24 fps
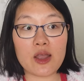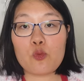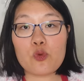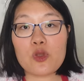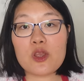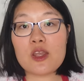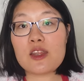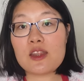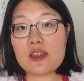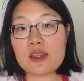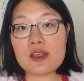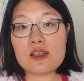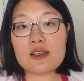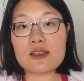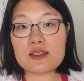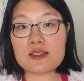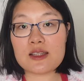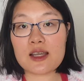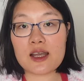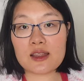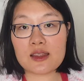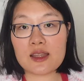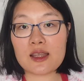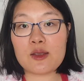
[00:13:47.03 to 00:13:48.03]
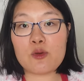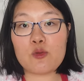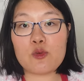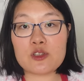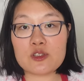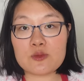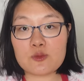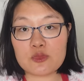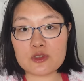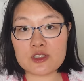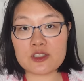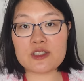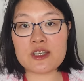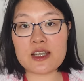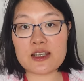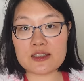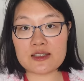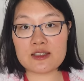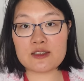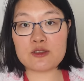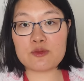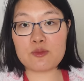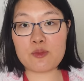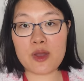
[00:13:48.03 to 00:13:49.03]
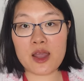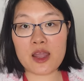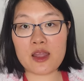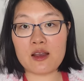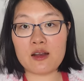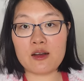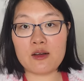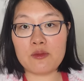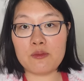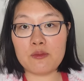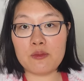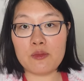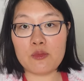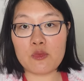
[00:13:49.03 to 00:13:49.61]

we think that they was possessed by a